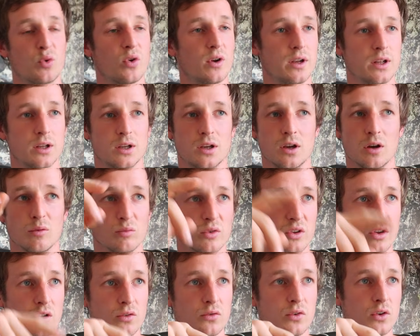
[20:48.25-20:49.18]
when it comes
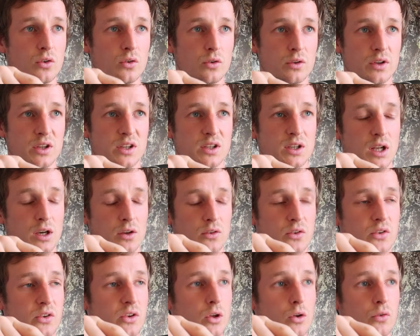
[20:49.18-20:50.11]
off and all this kind of
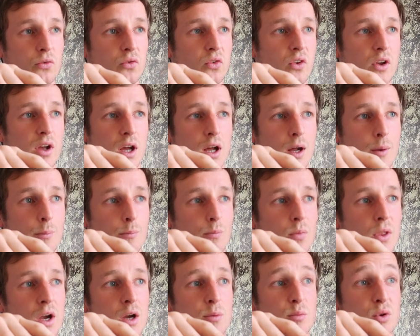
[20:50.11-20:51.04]
stuff.
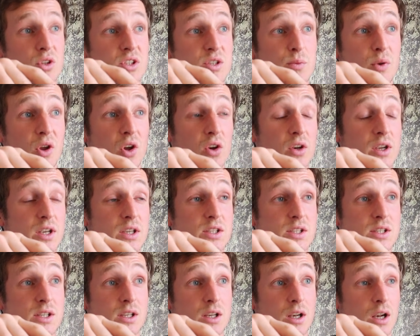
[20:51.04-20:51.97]
But to be
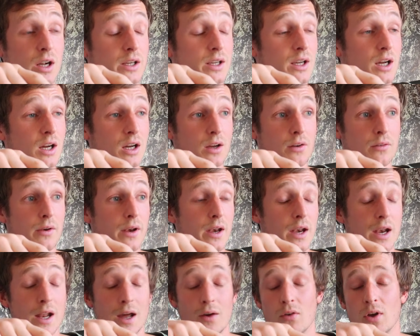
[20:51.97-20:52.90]
honest, like I've
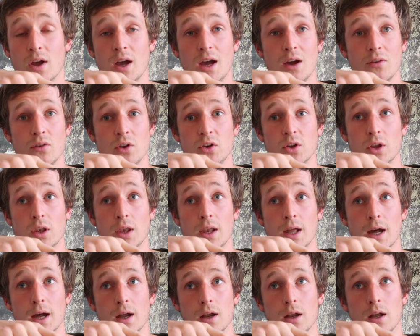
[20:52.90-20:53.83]
never ever done
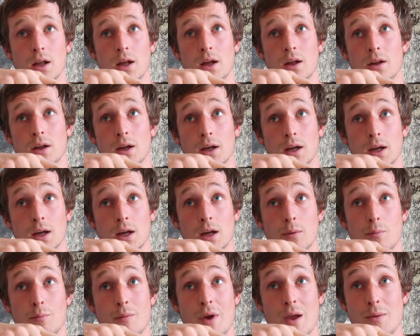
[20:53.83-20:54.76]
that.
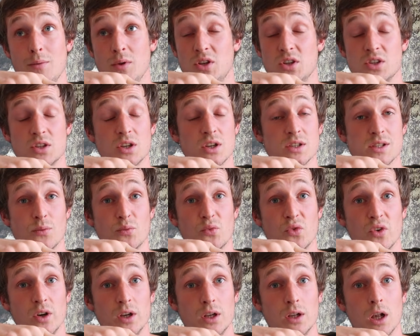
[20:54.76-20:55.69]
Maybe just because I'm
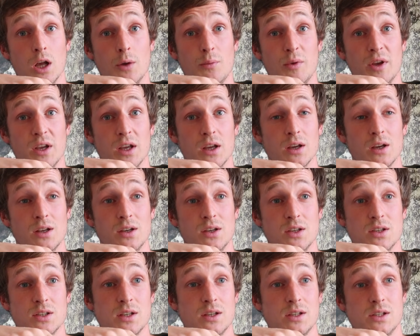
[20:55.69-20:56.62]
free climbing, and
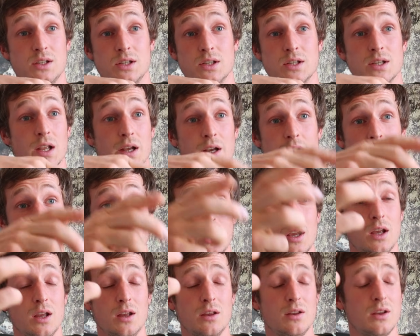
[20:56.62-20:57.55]
it's just
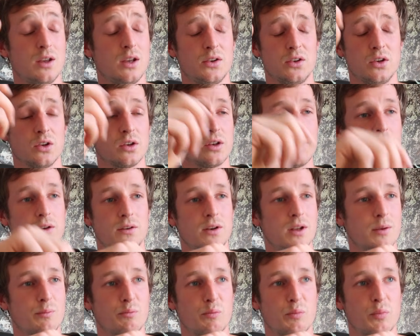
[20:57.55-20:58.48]

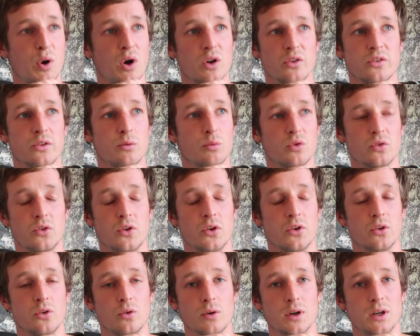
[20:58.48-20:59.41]
impossible to
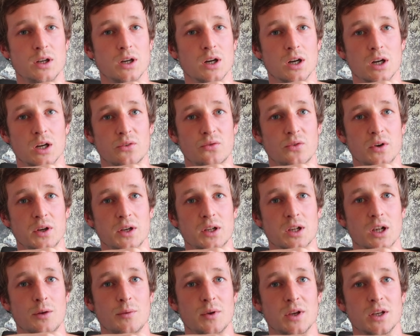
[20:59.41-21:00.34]
do when you're hard free
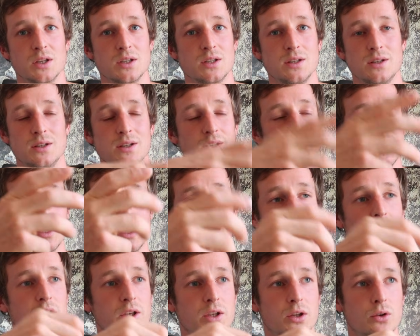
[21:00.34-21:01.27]
climbing. You
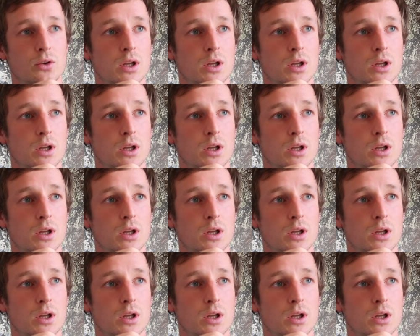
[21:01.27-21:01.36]
can't do